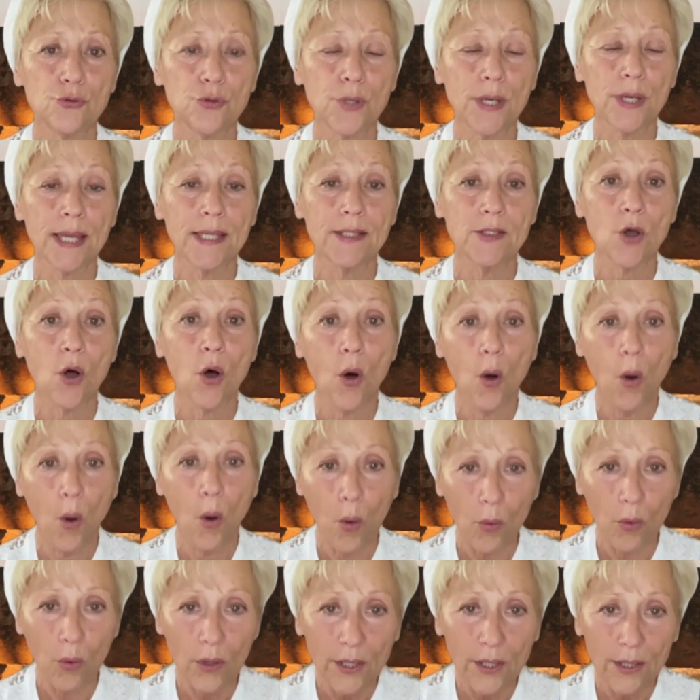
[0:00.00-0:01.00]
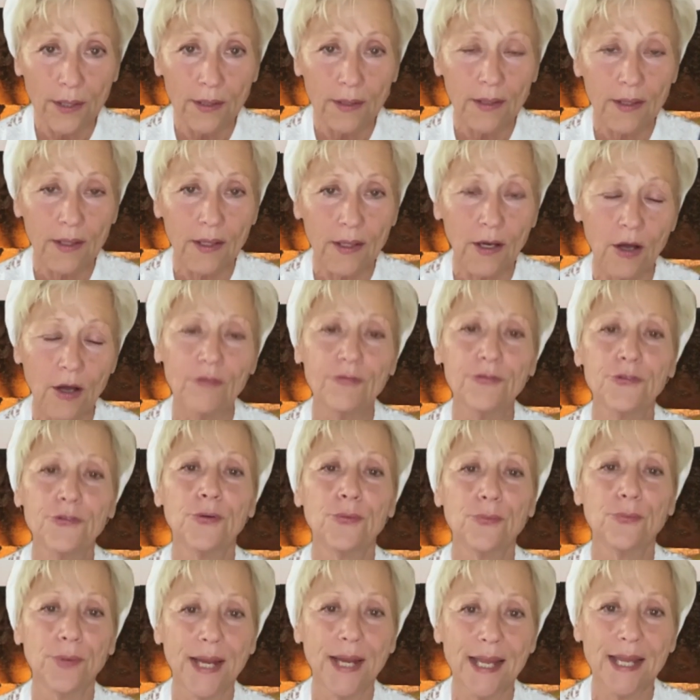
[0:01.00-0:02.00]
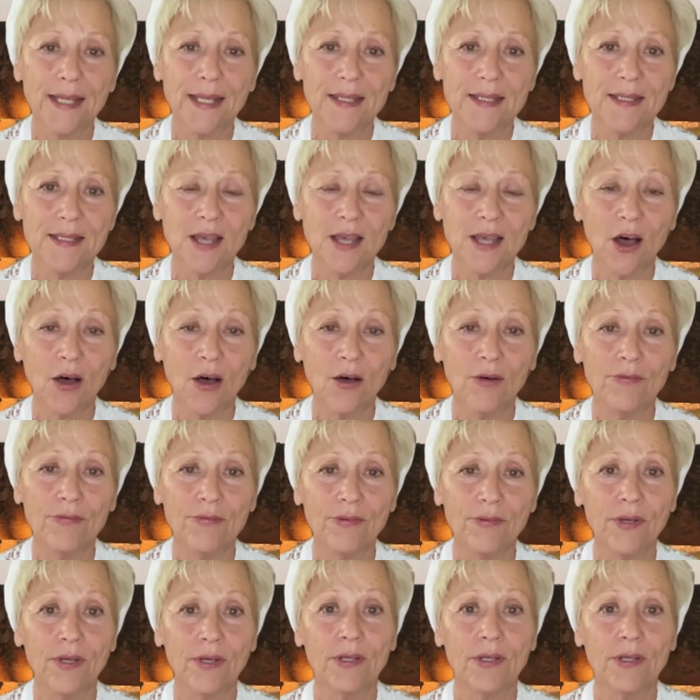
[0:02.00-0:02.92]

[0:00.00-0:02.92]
get hold of the reins of